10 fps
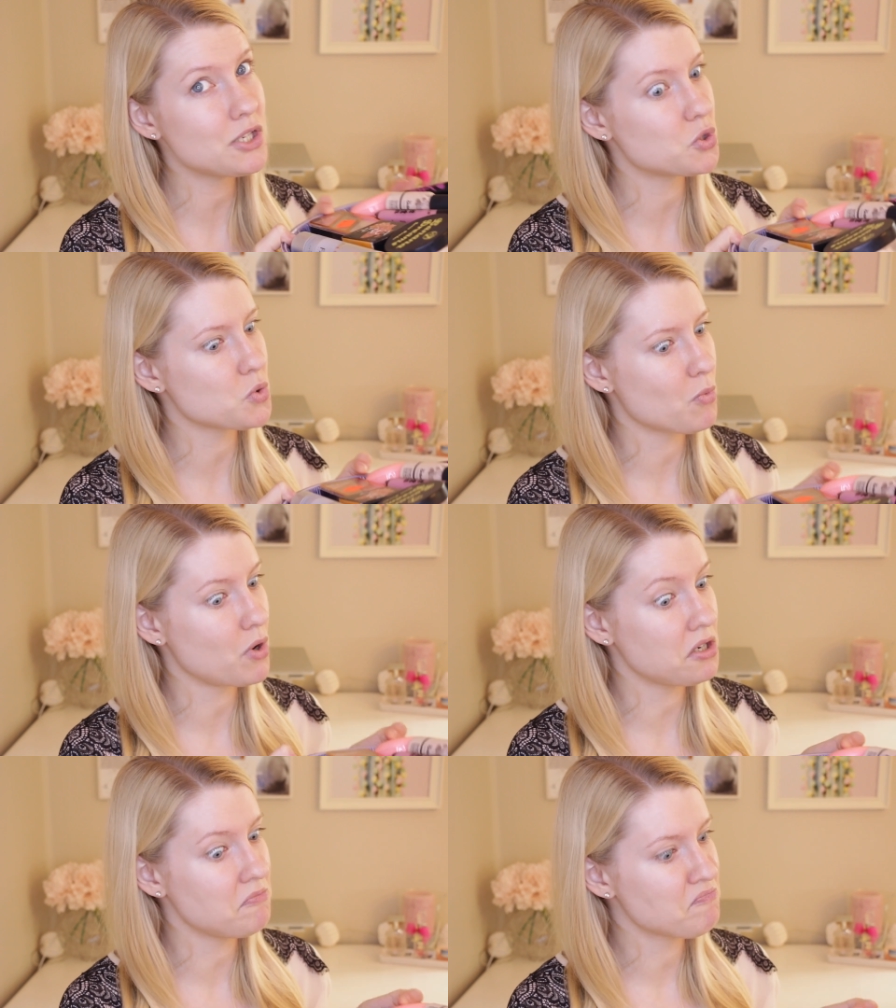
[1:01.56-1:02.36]
is a strong
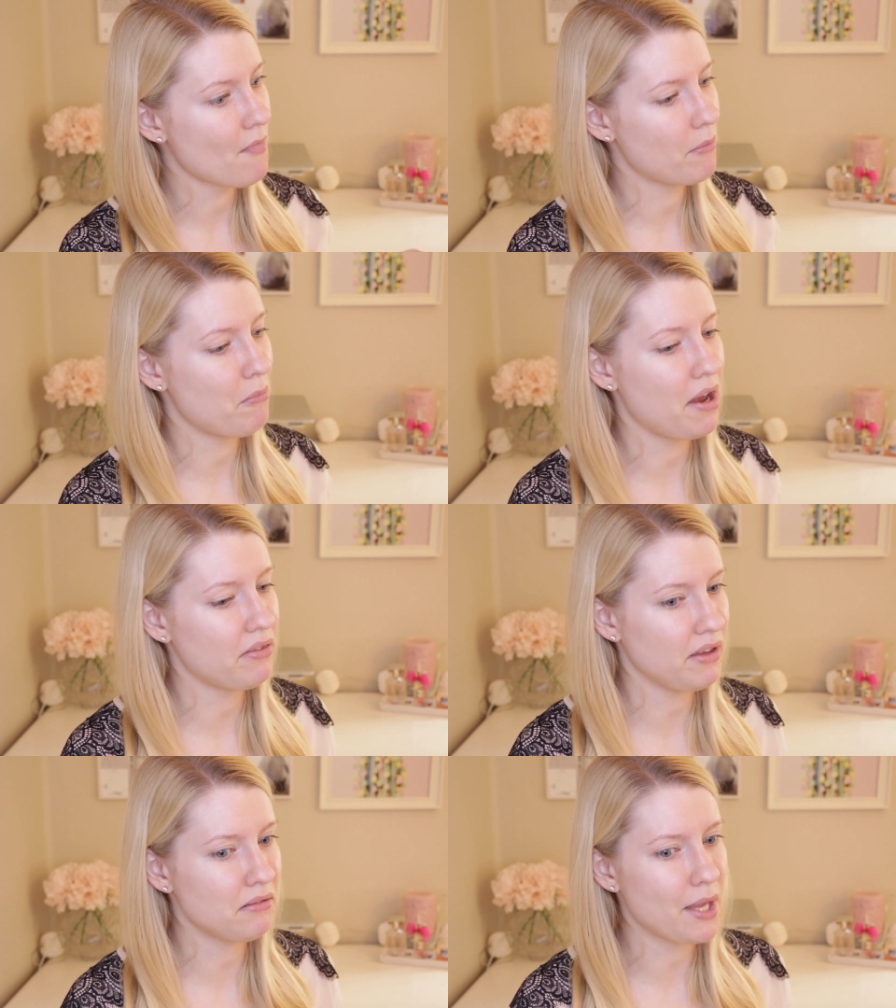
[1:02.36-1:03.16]
word, but I
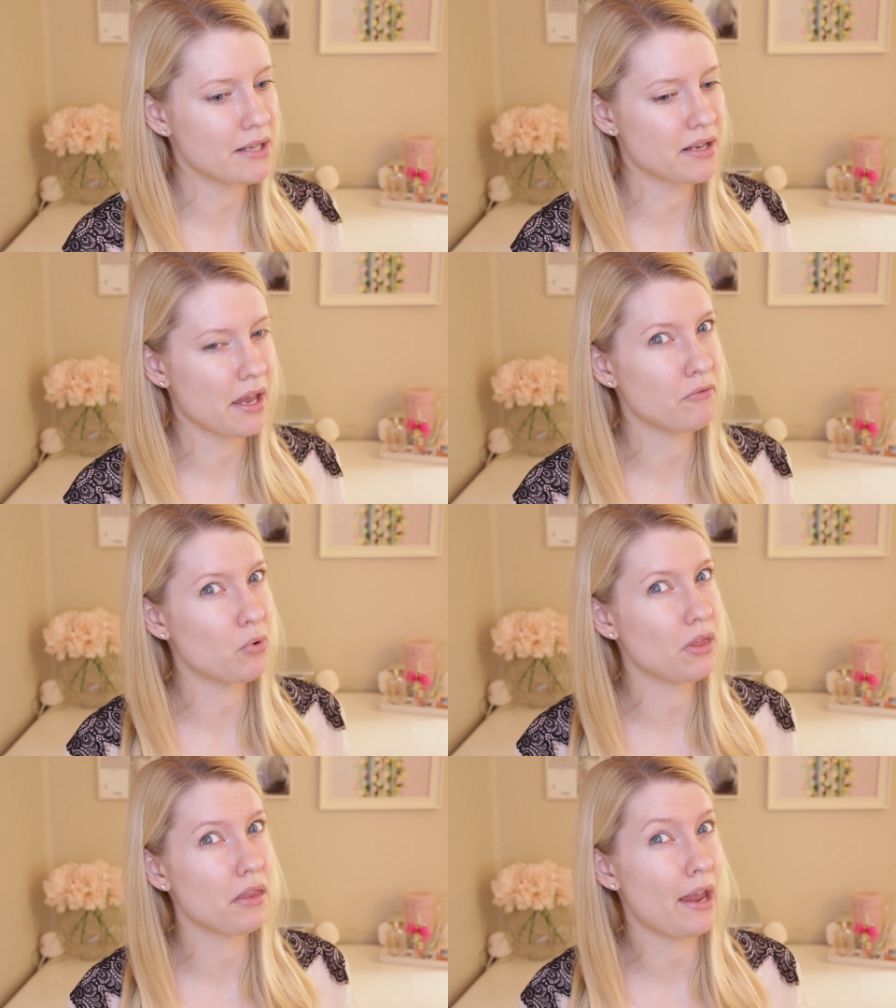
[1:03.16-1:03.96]
think that's kind of
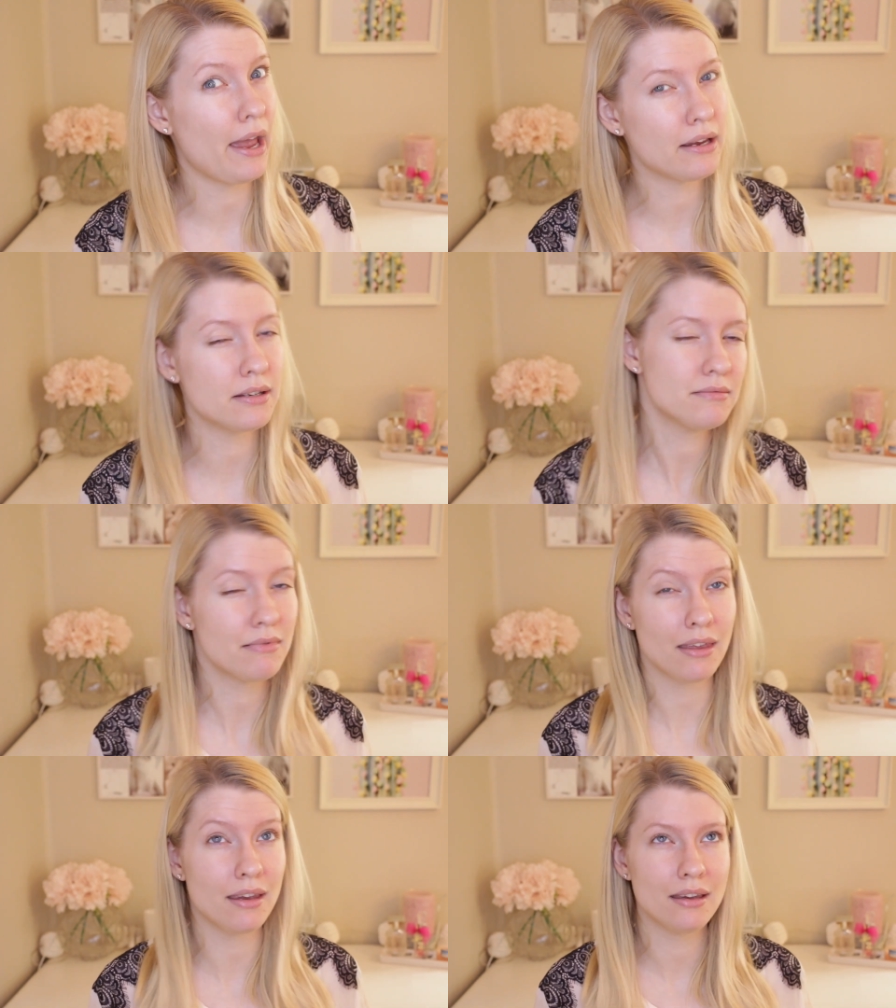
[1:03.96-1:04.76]
what the tag
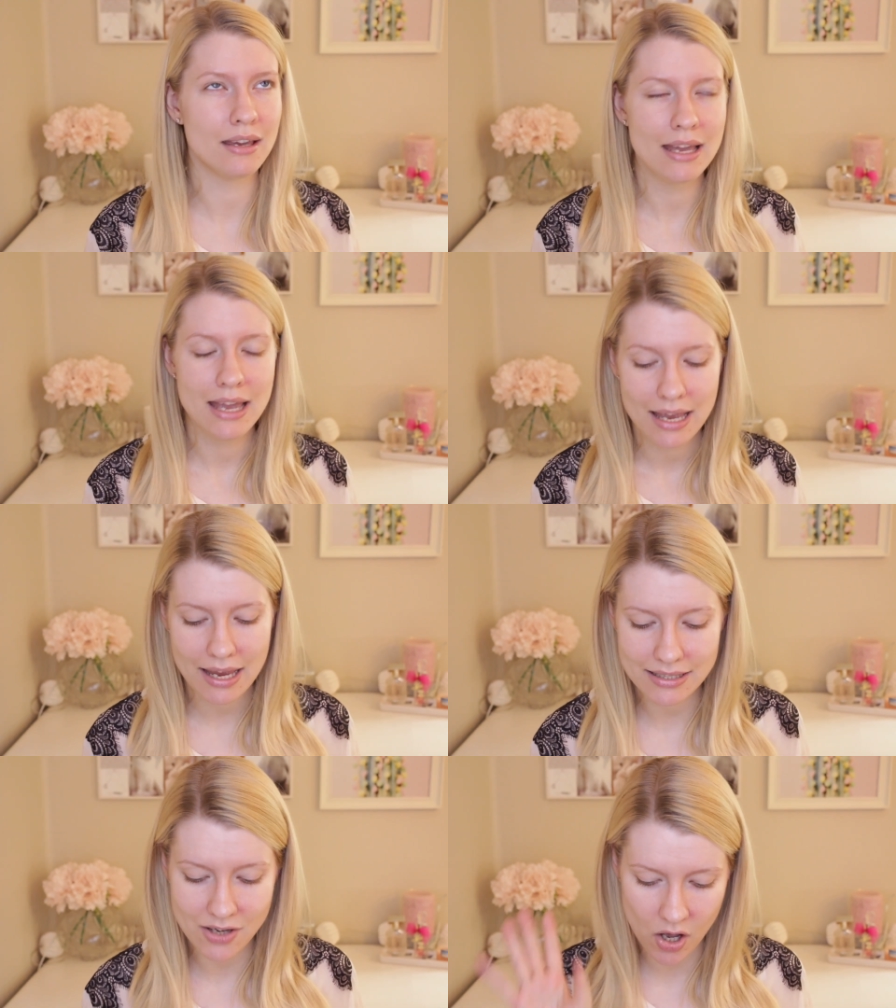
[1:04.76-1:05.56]
thing
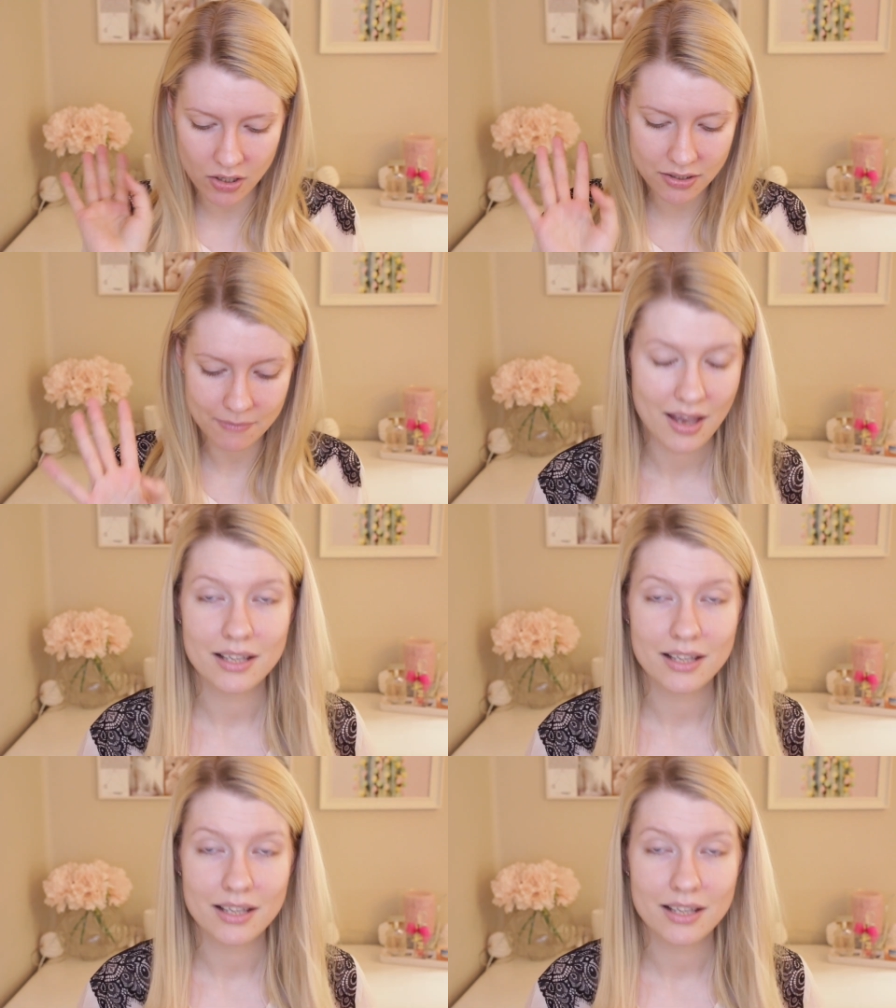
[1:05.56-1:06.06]
is called.